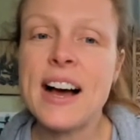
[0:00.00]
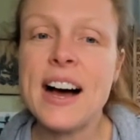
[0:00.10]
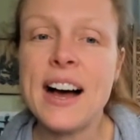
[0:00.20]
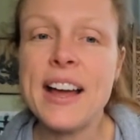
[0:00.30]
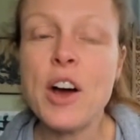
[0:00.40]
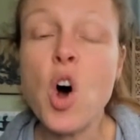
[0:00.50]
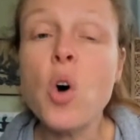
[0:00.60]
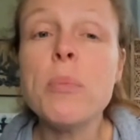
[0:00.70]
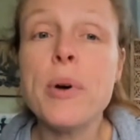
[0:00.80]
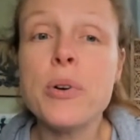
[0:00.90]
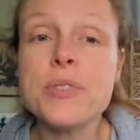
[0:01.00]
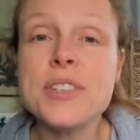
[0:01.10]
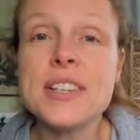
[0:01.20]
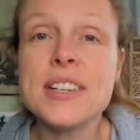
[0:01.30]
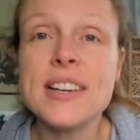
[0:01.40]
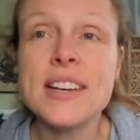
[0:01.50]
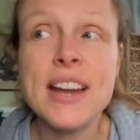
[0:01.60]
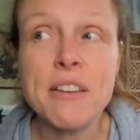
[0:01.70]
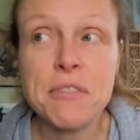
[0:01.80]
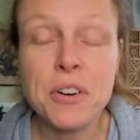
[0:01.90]
I almost
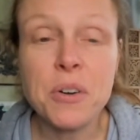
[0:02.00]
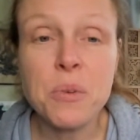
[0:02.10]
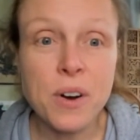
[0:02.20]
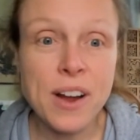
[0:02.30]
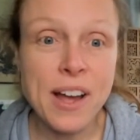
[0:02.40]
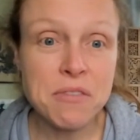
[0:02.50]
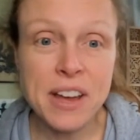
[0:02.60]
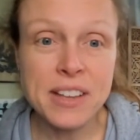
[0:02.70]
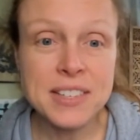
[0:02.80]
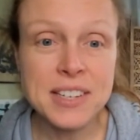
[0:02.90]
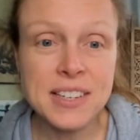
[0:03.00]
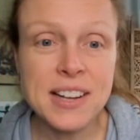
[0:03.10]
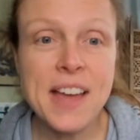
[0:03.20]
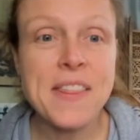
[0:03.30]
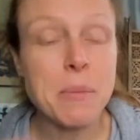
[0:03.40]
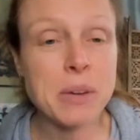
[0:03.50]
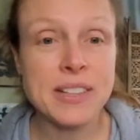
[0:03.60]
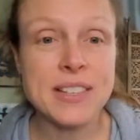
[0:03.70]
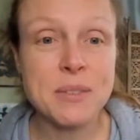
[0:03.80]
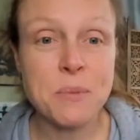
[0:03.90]
never work out fasted. That
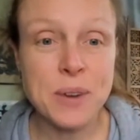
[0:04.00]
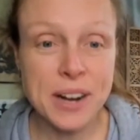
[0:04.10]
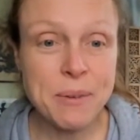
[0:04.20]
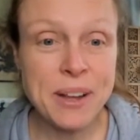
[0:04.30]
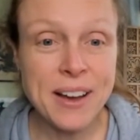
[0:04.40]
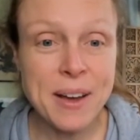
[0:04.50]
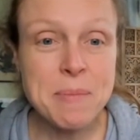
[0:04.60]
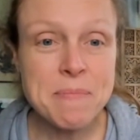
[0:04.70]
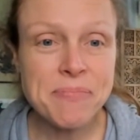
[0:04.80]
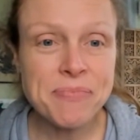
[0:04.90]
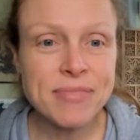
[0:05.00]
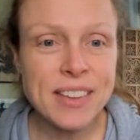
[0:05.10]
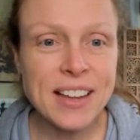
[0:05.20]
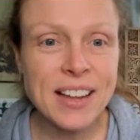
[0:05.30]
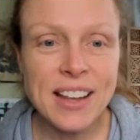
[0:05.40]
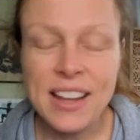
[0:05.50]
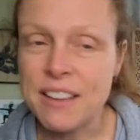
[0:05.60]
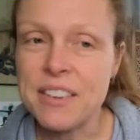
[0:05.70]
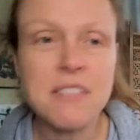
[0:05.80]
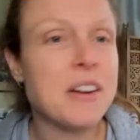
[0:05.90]
means when I wake up,
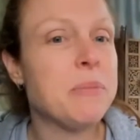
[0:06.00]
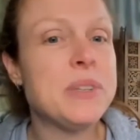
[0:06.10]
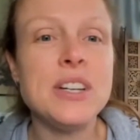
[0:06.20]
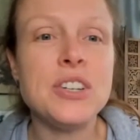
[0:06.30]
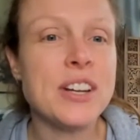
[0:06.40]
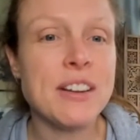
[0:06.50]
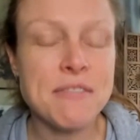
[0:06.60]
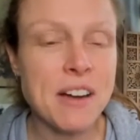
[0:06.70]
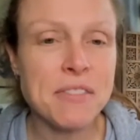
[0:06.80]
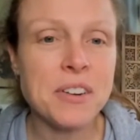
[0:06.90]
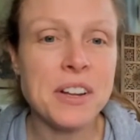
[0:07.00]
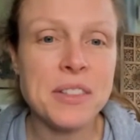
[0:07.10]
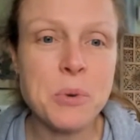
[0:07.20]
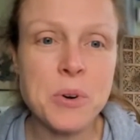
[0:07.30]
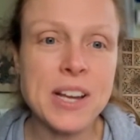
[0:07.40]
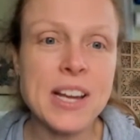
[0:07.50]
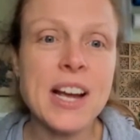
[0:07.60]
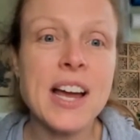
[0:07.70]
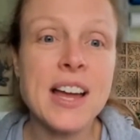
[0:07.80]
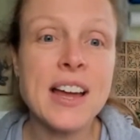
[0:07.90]
even if I'm teaching at 5:30 in the
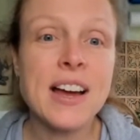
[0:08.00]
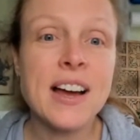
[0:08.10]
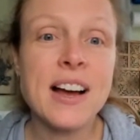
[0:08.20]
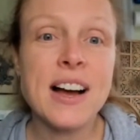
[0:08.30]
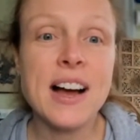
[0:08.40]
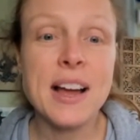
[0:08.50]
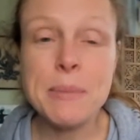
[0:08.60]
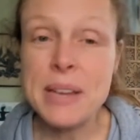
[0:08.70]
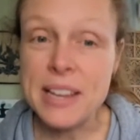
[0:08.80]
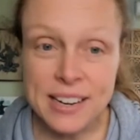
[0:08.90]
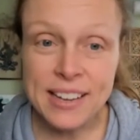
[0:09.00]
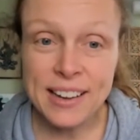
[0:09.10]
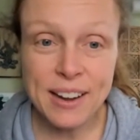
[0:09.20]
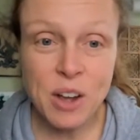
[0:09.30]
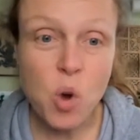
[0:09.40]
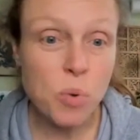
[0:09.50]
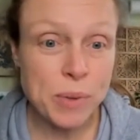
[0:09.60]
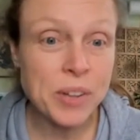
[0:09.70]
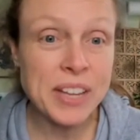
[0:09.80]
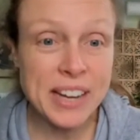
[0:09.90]
morning, I'm eating
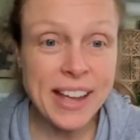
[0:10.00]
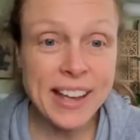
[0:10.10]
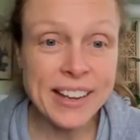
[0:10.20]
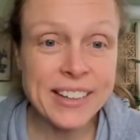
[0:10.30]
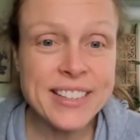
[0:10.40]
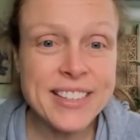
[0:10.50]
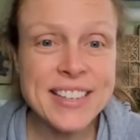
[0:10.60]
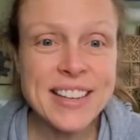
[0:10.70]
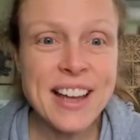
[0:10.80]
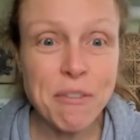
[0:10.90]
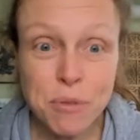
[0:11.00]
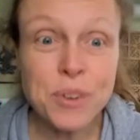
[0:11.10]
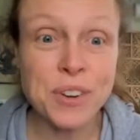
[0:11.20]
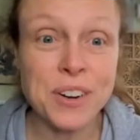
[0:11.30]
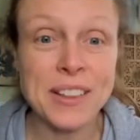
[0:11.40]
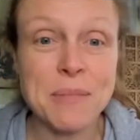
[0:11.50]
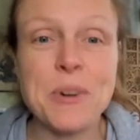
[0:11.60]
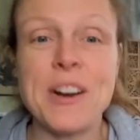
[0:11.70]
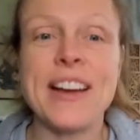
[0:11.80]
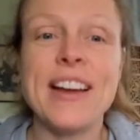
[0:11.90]
oatmeal and eggs at 4:30 in the
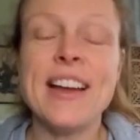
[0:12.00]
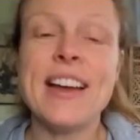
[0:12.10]
morning.